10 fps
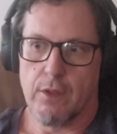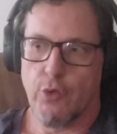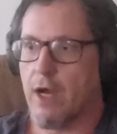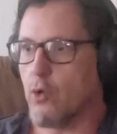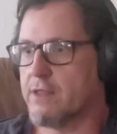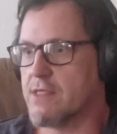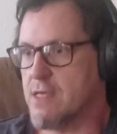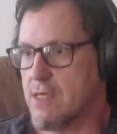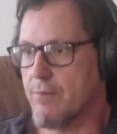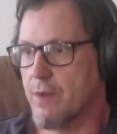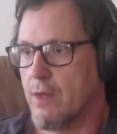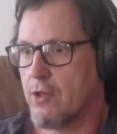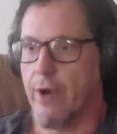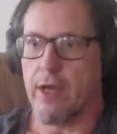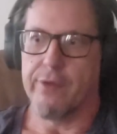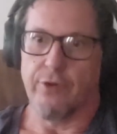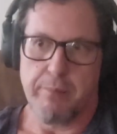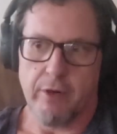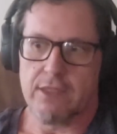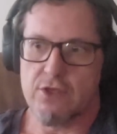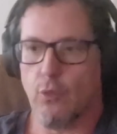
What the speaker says: you're not going to see, you're not going to experience.